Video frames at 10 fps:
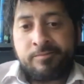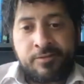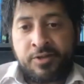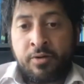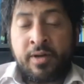
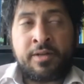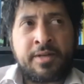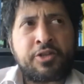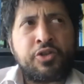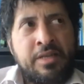It's
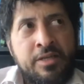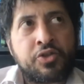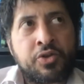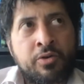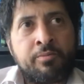actually
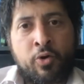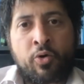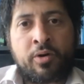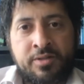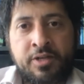easier in big
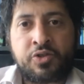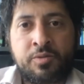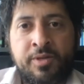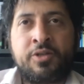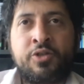organizations
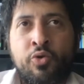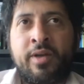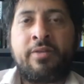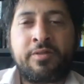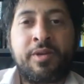because you already
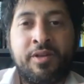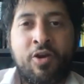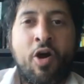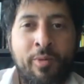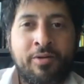have something in
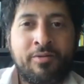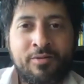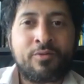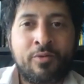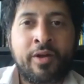common,
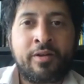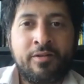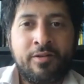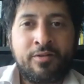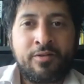right?
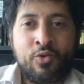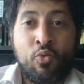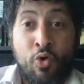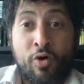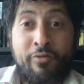You
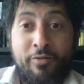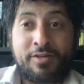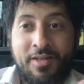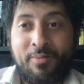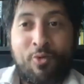work for the
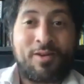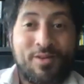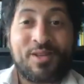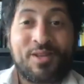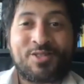same
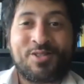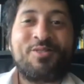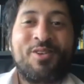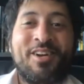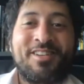organization,
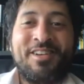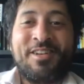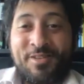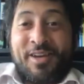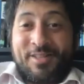right?
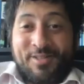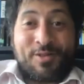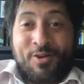So yeah, so it's